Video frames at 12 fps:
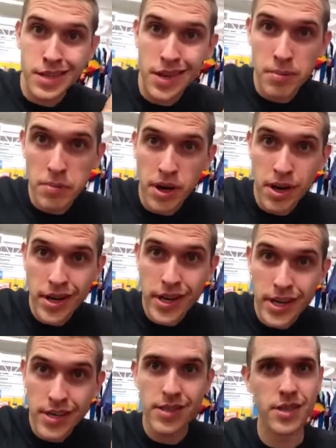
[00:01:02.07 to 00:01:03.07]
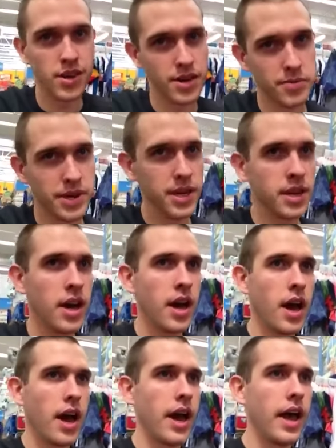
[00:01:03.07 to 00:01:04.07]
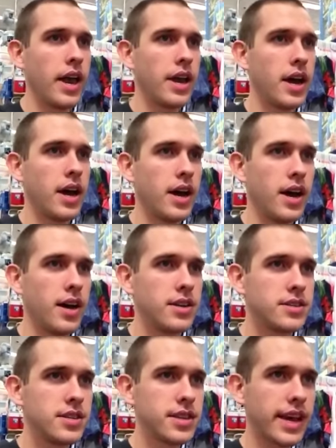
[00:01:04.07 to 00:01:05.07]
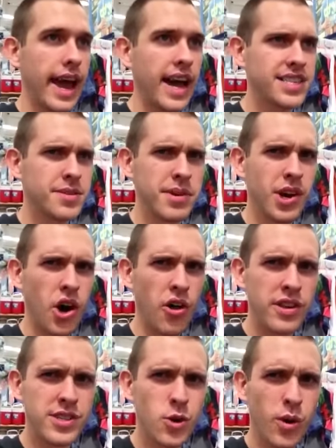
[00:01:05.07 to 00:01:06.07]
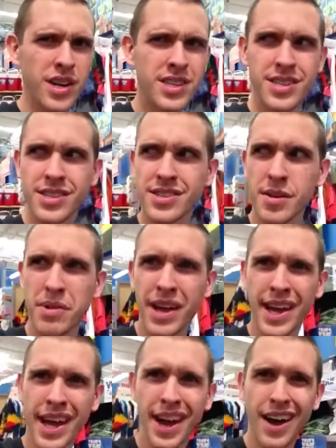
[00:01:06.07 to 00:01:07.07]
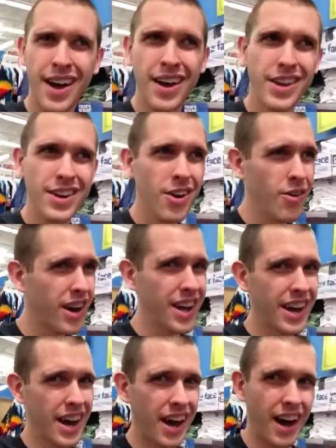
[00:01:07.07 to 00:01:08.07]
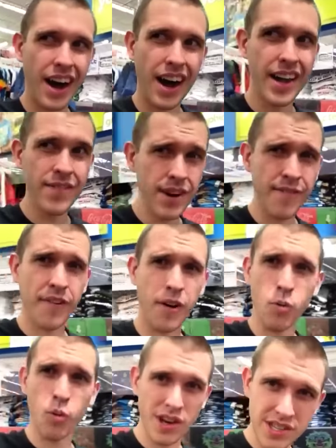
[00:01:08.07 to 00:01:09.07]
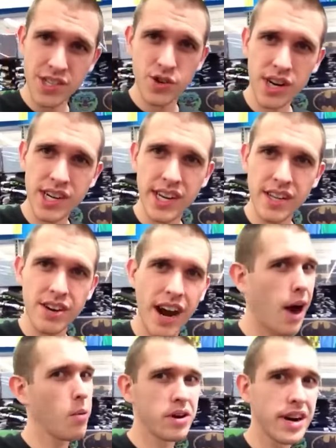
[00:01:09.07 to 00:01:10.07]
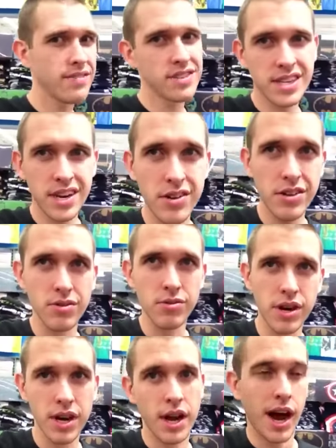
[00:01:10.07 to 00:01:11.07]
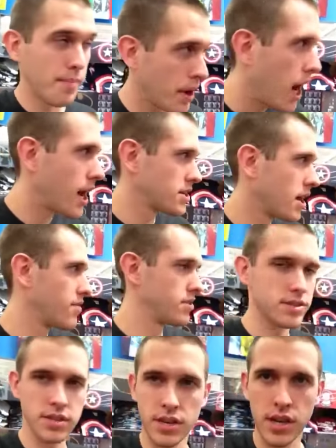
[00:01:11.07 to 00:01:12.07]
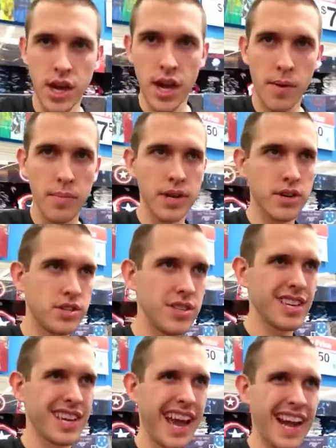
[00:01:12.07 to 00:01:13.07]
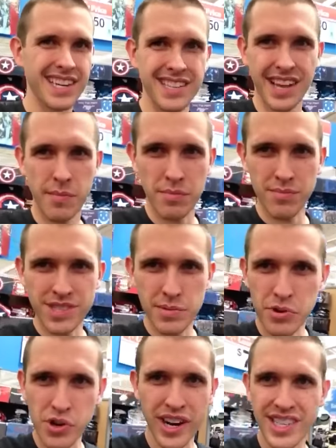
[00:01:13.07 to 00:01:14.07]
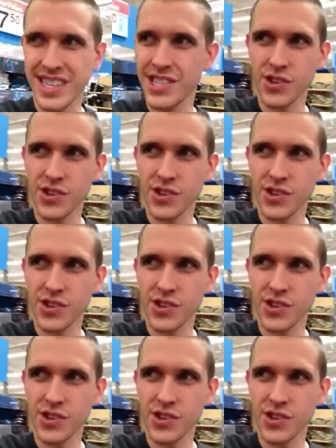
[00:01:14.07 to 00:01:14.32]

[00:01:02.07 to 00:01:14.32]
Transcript: you know, monies, you know what I mean? And uh, she's like asking me all these questions. I'm like, uh, you know what? Even if I was a drug dealer, I wouldn't have to tell you. I'm not, obviously. But you know, she's like acting like I'm some crazy